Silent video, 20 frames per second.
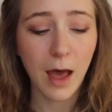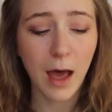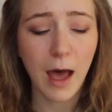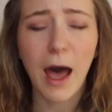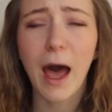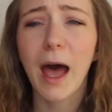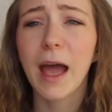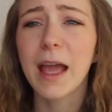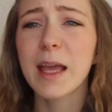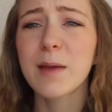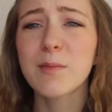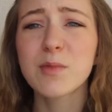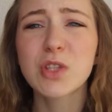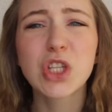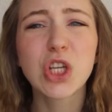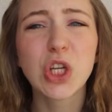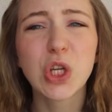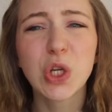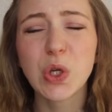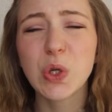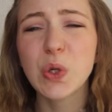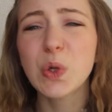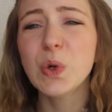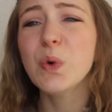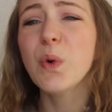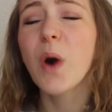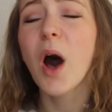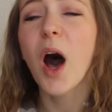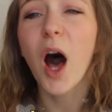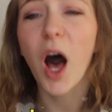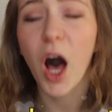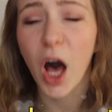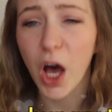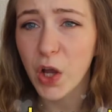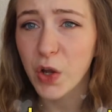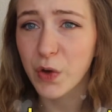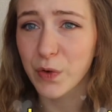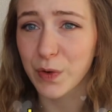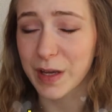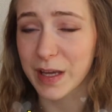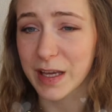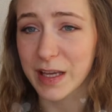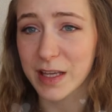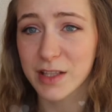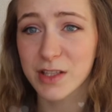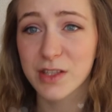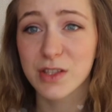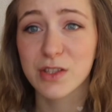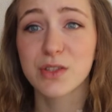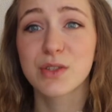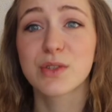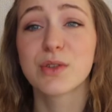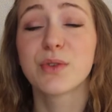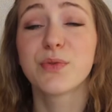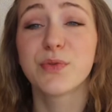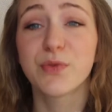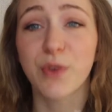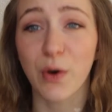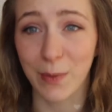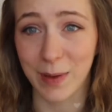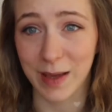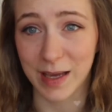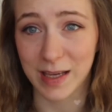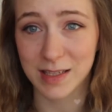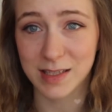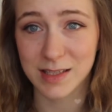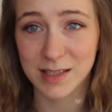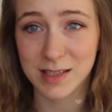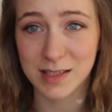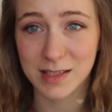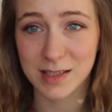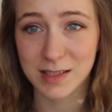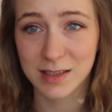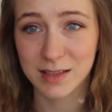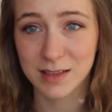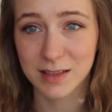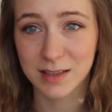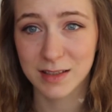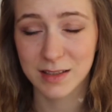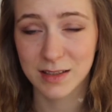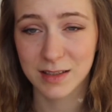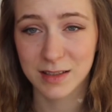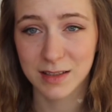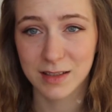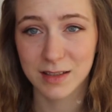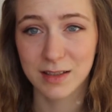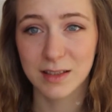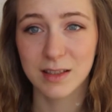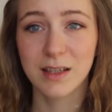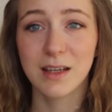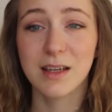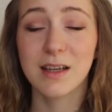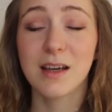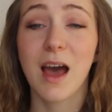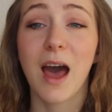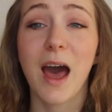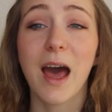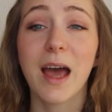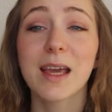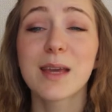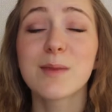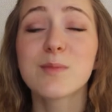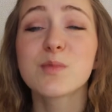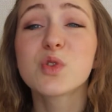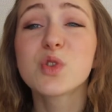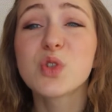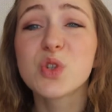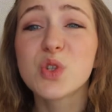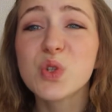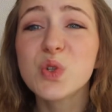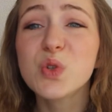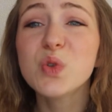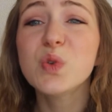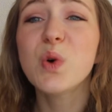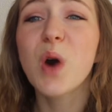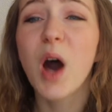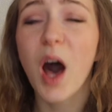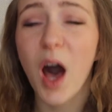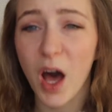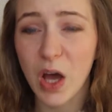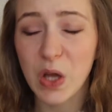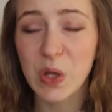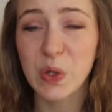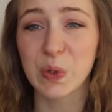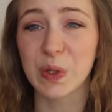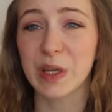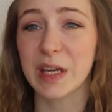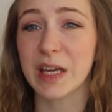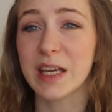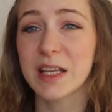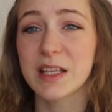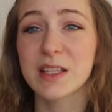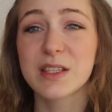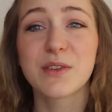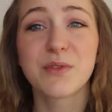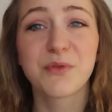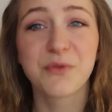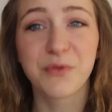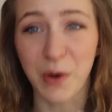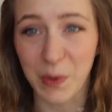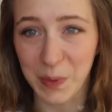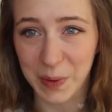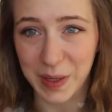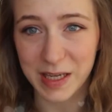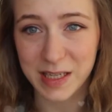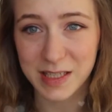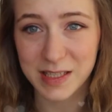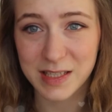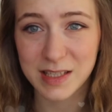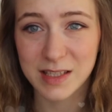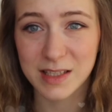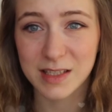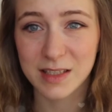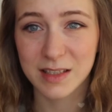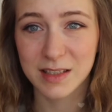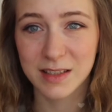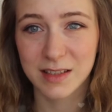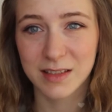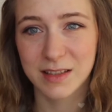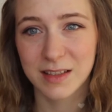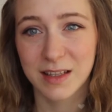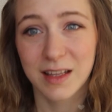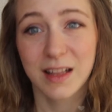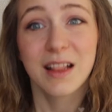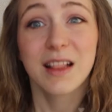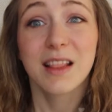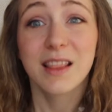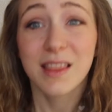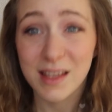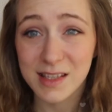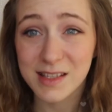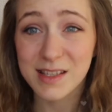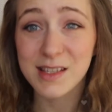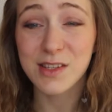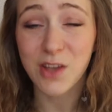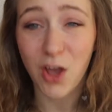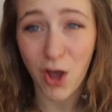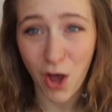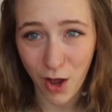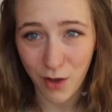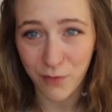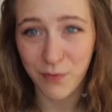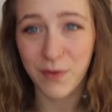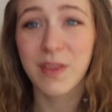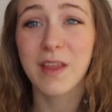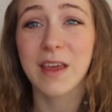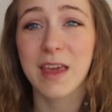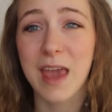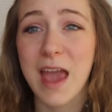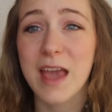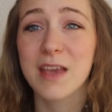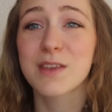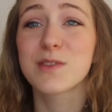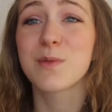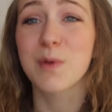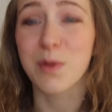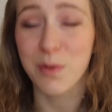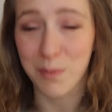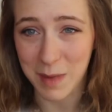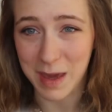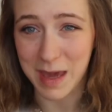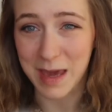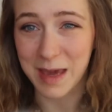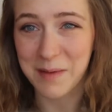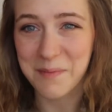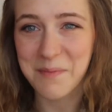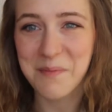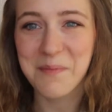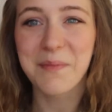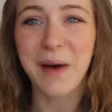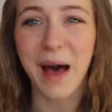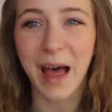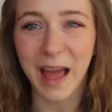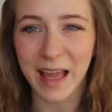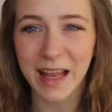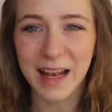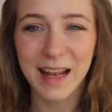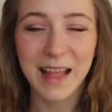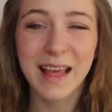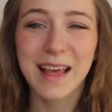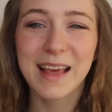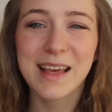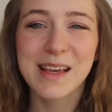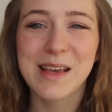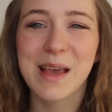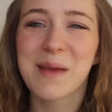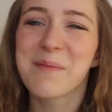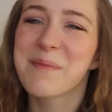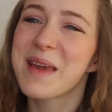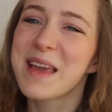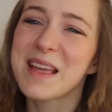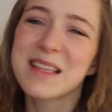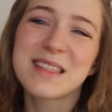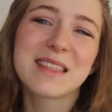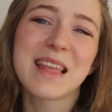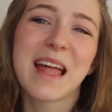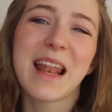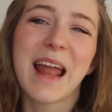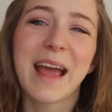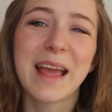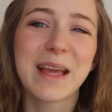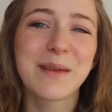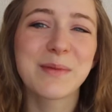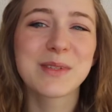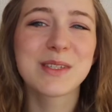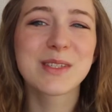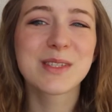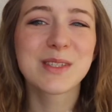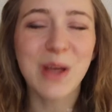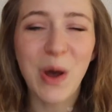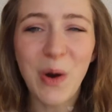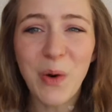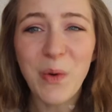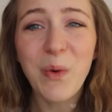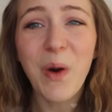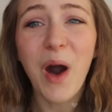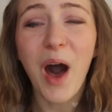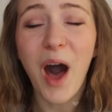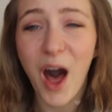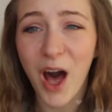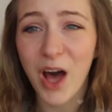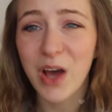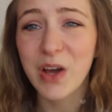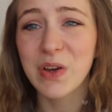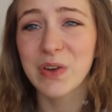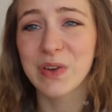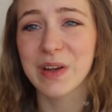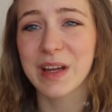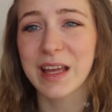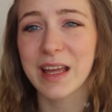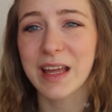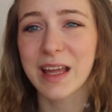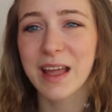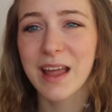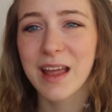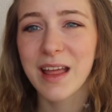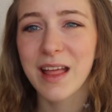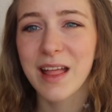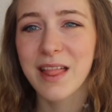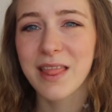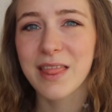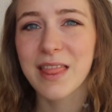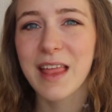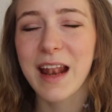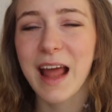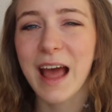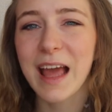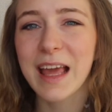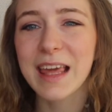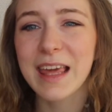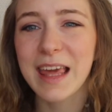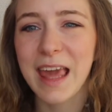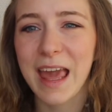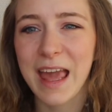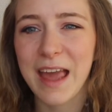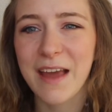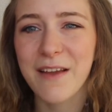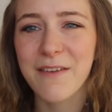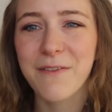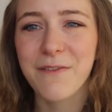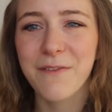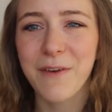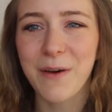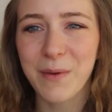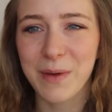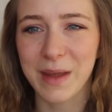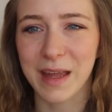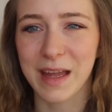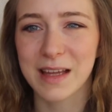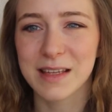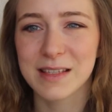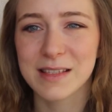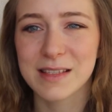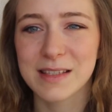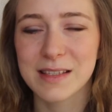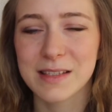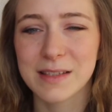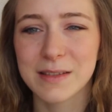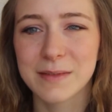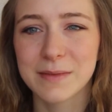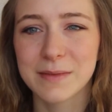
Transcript: I am too hungry to focus. I am too hungry to focus. This is often the case with me, but it means that I am so hungry that I can't focus.